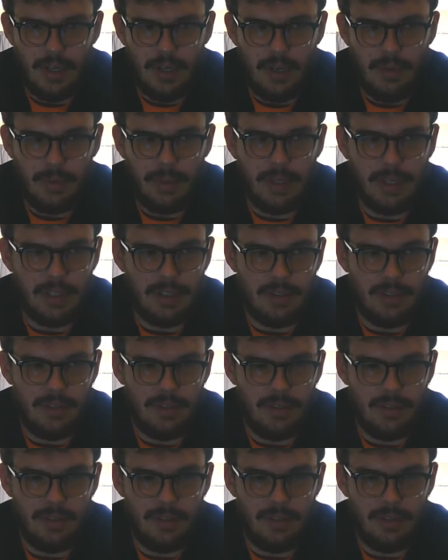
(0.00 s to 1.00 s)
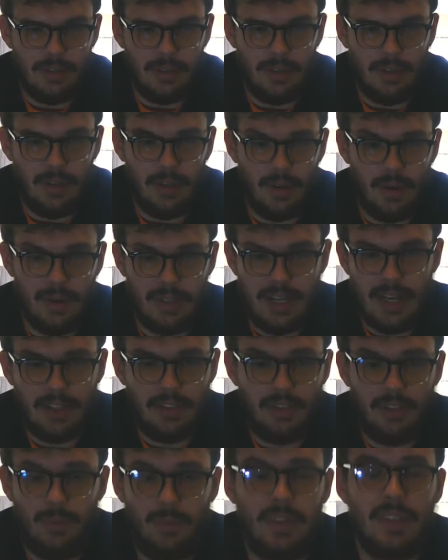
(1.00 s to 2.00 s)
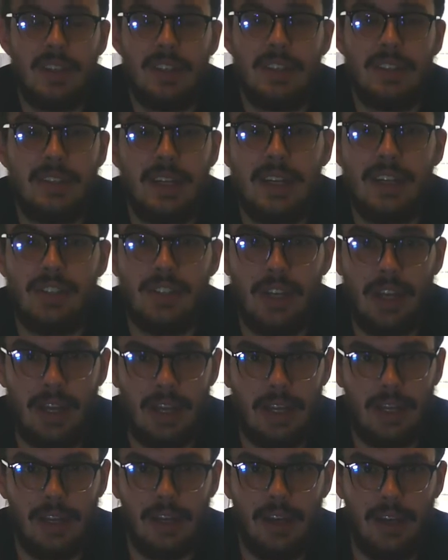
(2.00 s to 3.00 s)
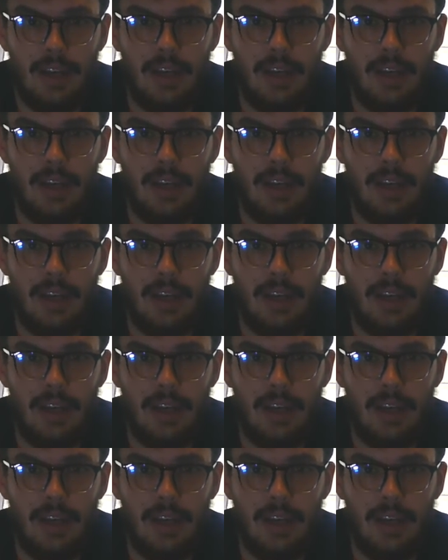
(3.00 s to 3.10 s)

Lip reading: because it's actually really satiating